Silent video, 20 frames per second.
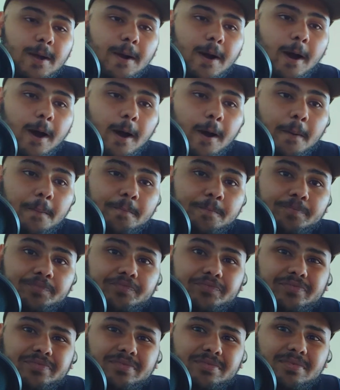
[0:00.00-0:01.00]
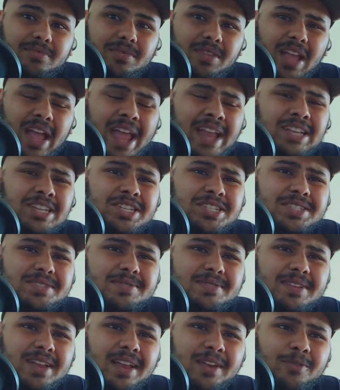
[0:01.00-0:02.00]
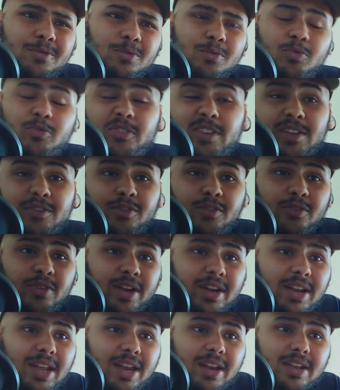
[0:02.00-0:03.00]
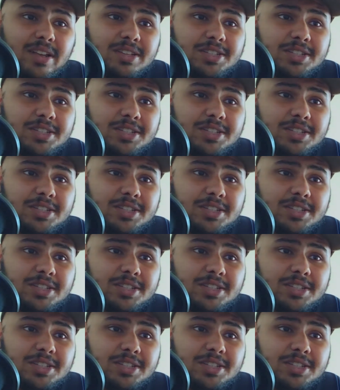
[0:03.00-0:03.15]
um, and V for Vendetta,